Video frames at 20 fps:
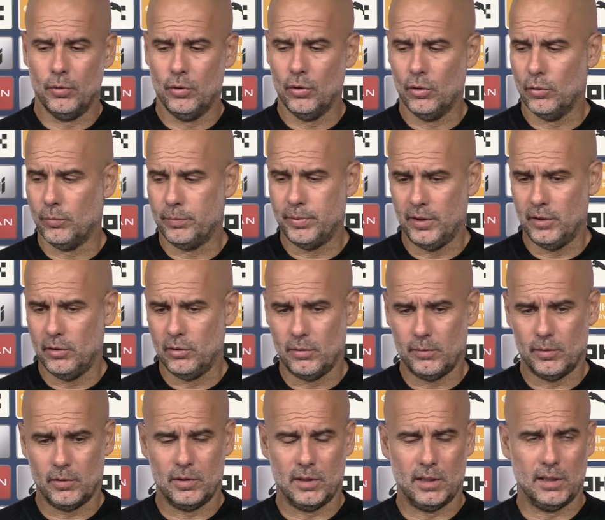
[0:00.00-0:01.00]
No opinion
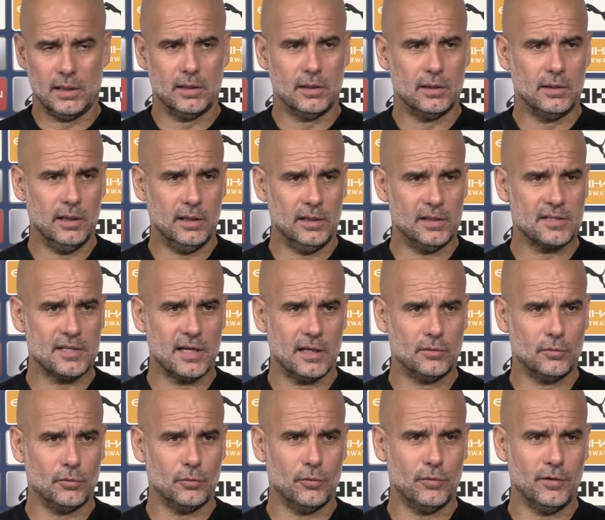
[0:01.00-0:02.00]
about that. They decide
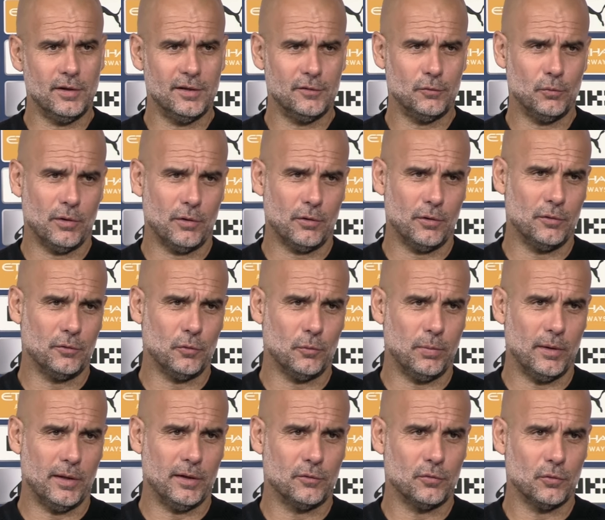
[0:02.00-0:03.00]
to do this, we're going to
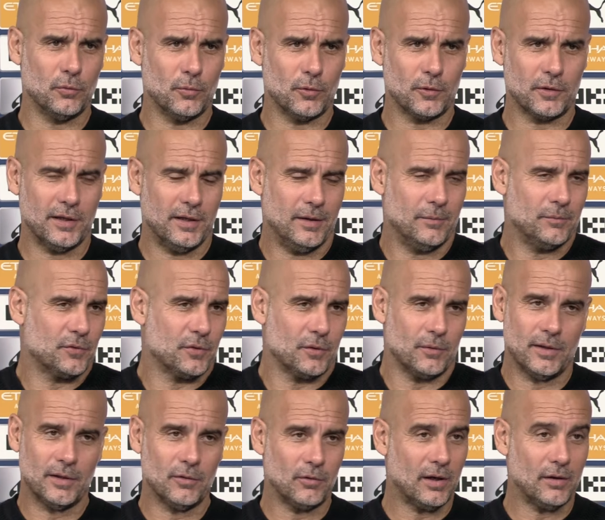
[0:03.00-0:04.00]
play 2 more games,
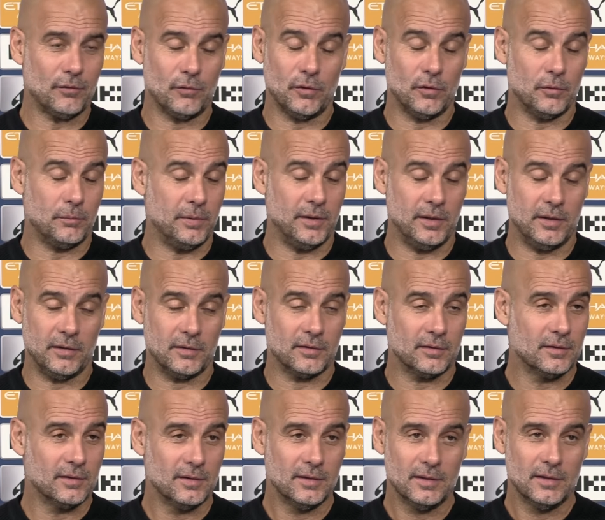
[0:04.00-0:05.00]
so I don't have an opinion.
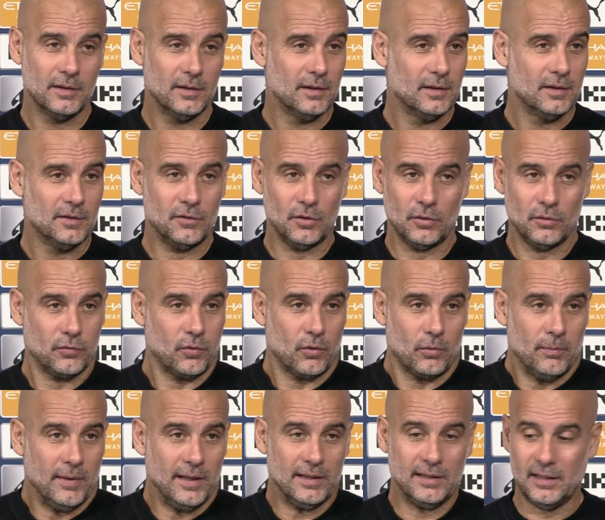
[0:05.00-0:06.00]
So the
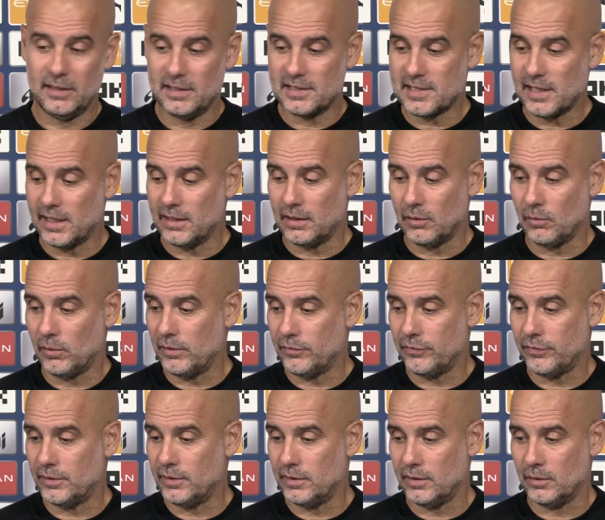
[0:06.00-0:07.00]
format, they decide the
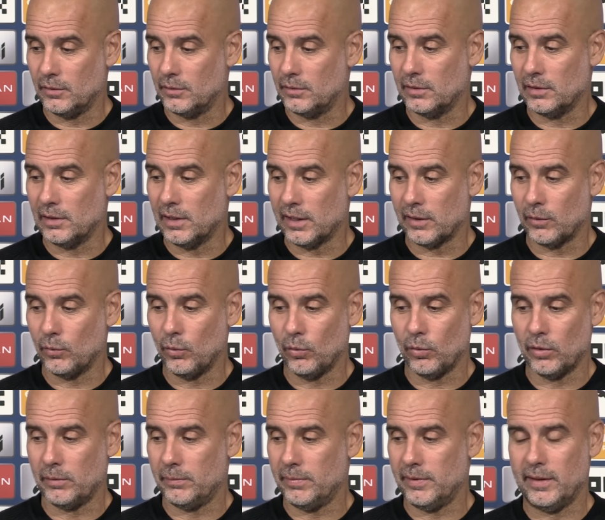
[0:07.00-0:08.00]
UEFA, and like we
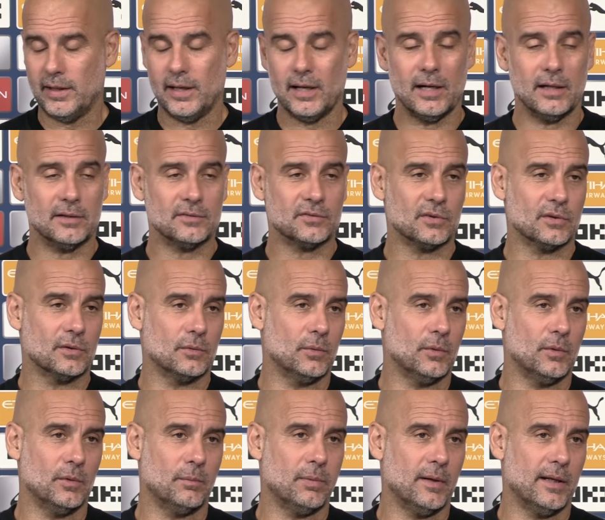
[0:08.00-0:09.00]
want to be there, so we
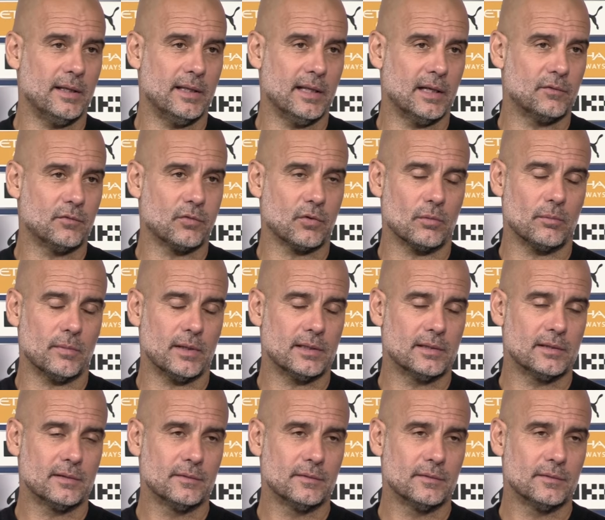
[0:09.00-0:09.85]
will play that format.